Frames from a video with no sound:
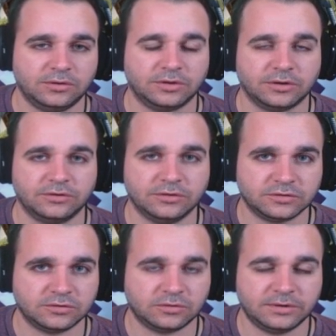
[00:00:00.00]
You can do the
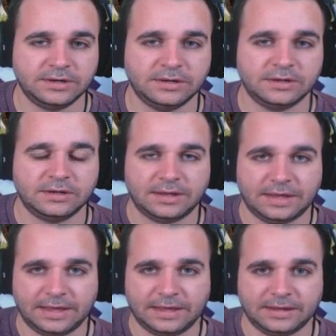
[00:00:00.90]
story
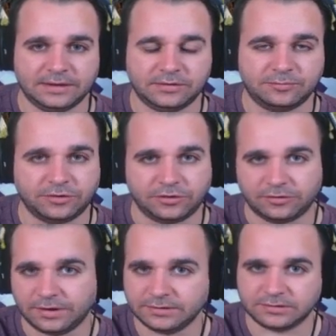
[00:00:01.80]
and
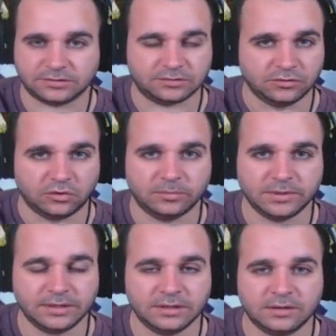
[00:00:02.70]
progress
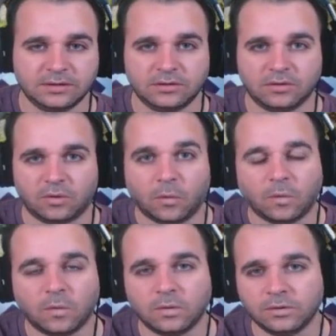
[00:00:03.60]
normally,
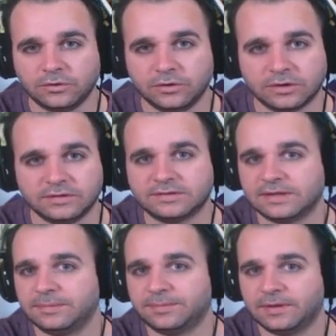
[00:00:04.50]
or you can
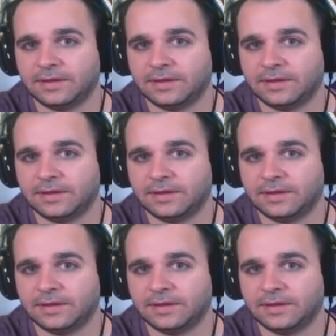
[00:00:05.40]
skip